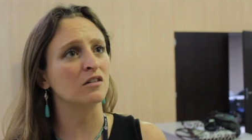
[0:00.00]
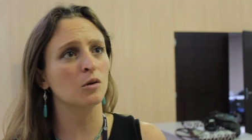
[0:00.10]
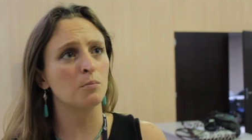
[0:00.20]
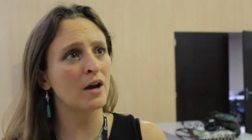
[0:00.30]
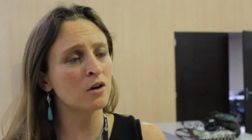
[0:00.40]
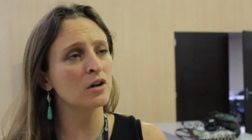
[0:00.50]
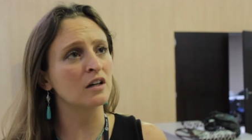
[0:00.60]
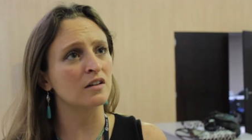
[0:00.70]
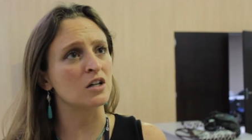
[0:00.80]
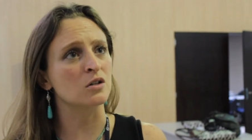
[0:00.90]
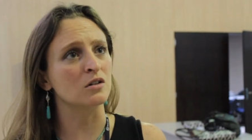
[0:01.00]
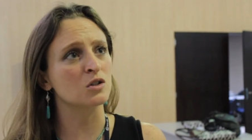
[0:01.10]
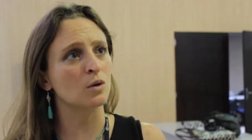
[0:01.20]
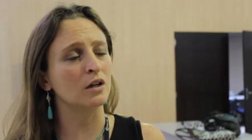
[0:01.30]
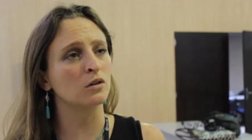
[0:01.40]
So my organization is
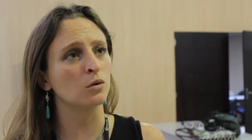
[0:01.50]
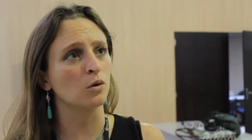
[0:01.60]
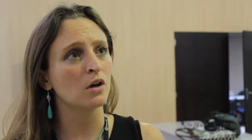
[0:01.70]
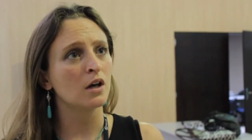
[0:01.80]
trying to uh,